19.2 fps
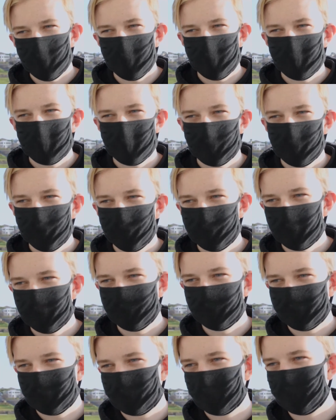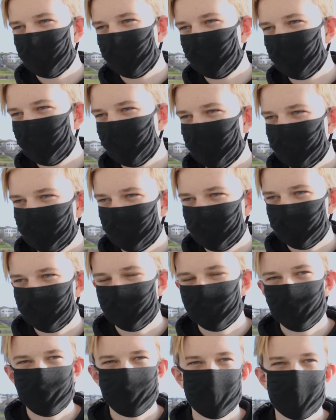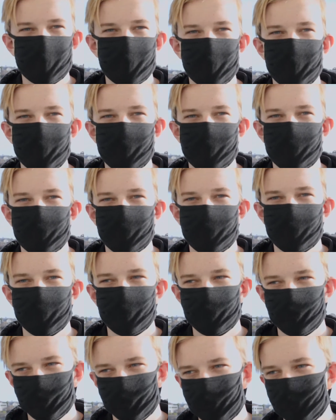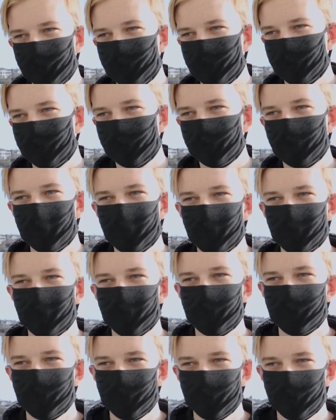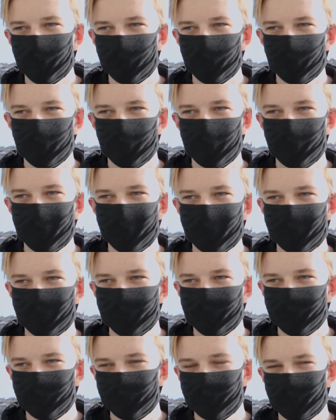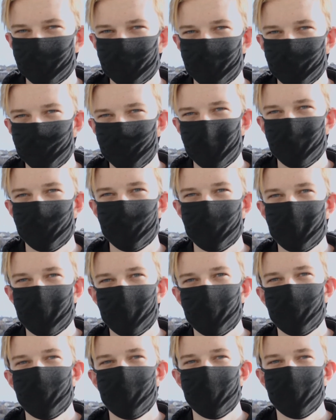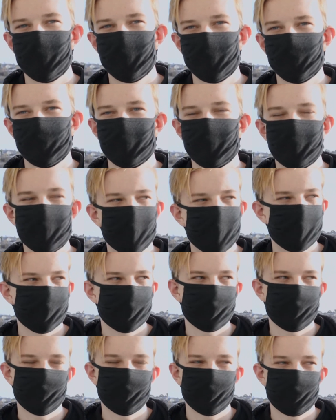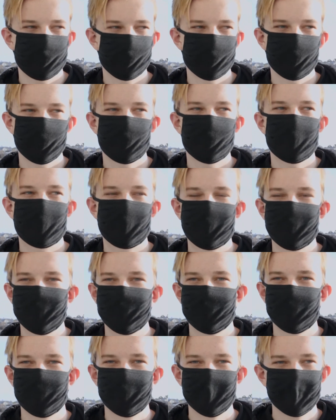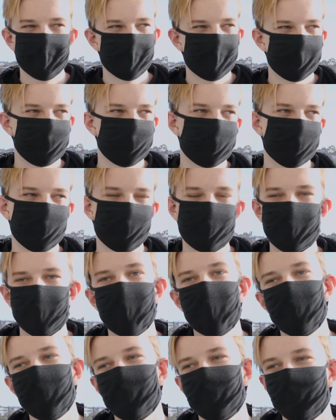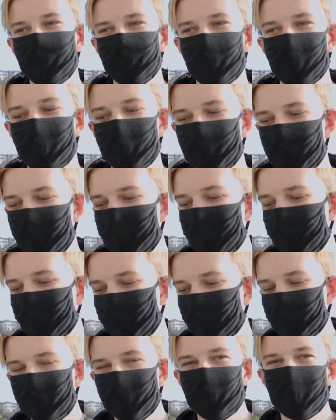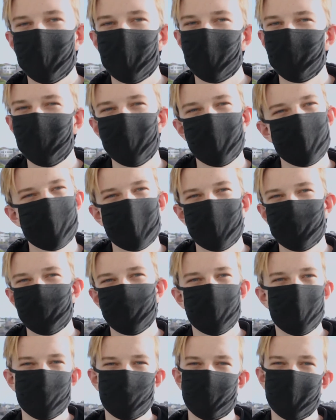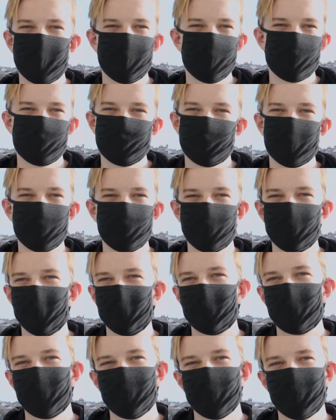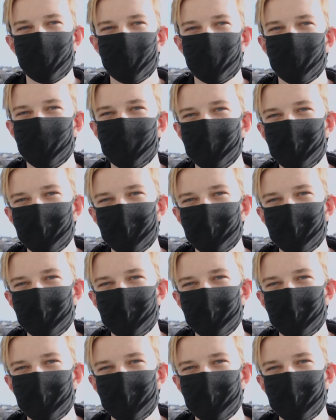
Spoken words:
Yeah, we've lost a couple boys at Joey's, which is the school I go to, about mental health and things like that and suicide. And so they aware it really well, but government ways, probably not, no.